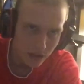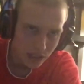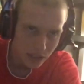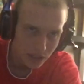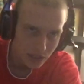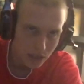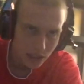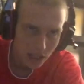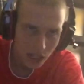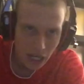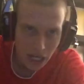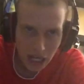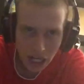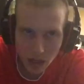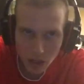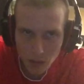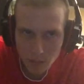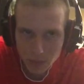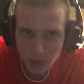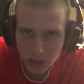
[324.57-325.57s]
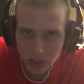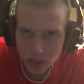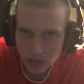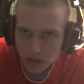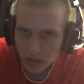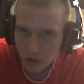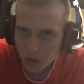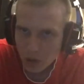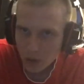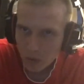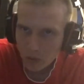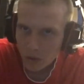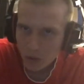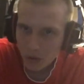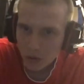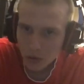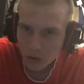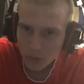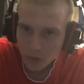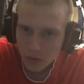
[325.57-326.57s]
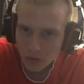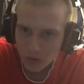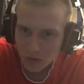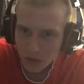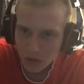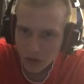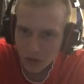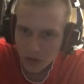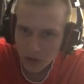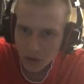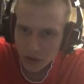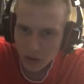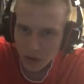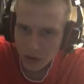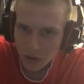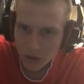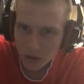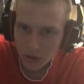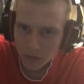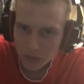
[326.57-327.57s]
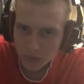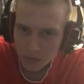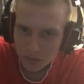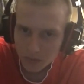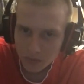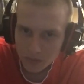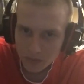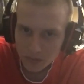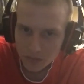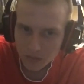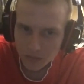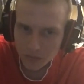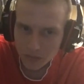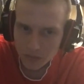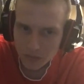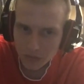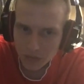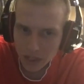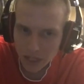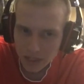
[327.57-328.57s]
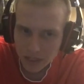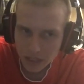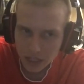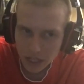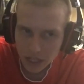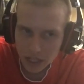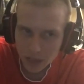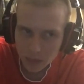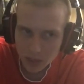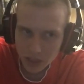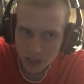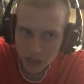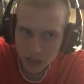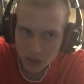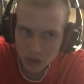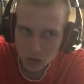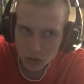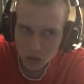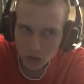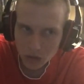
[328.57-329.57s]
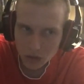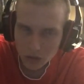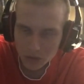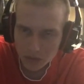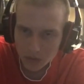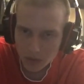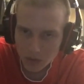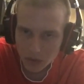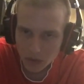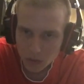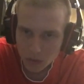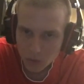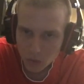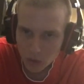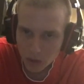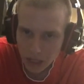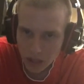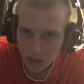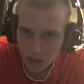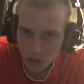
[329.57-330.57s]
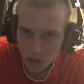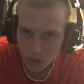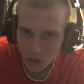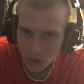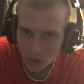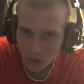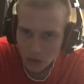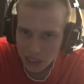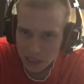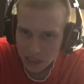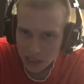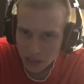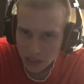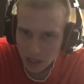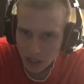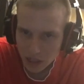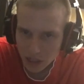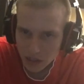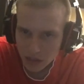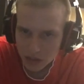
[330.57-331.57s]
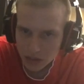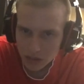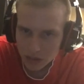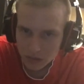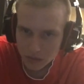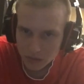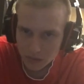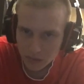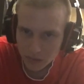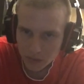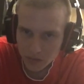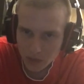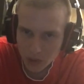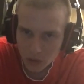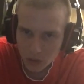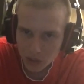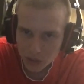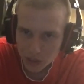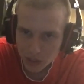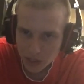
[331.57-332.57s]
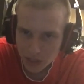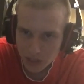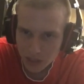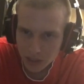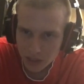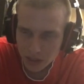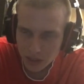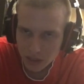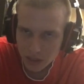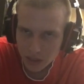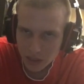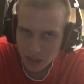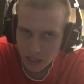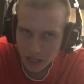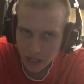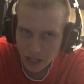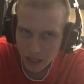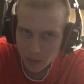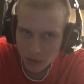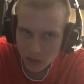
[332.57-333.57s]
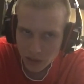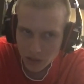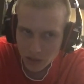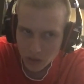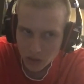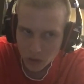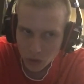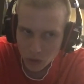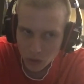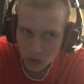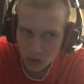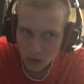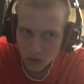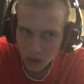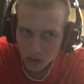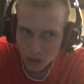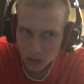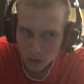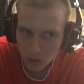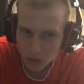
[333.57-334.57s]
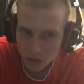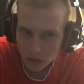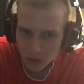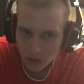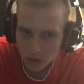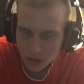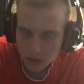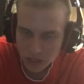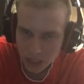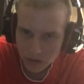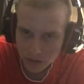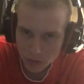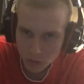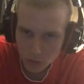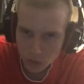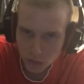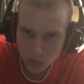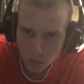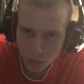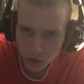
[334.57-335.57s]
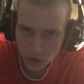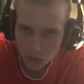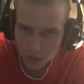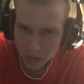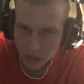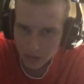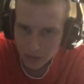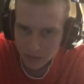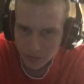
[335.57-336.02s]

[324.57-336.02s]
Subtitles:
I think he's barely 21, throws very hard, has a lot of potential. Will now go to the Red Sox. Question is, can he be a starter in the long run, or does he have to move to the bullpen?